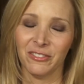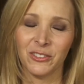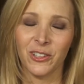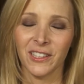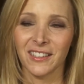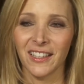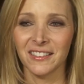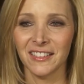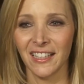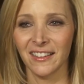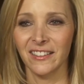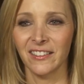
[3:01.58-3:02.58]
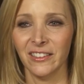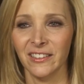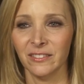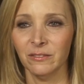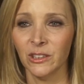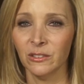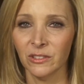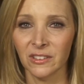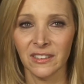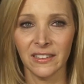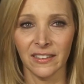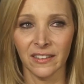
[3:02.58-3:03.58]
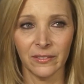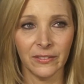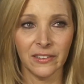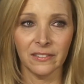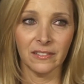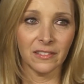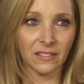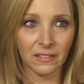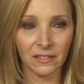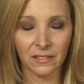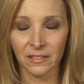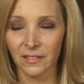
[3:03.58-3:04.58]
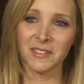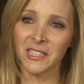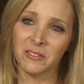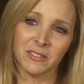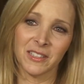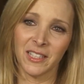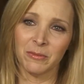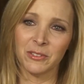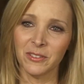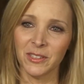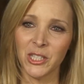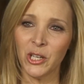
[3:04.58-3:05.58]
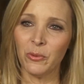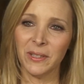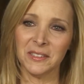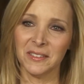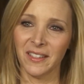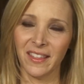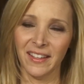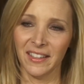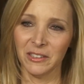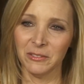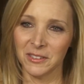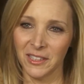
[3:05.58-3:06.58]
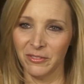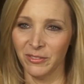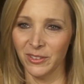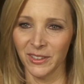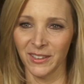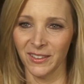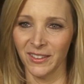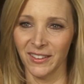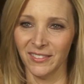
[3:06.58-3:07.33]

of course I sat there going, well, we'll see. I mean, there was absolutely no reason to think it was definitely gonna go.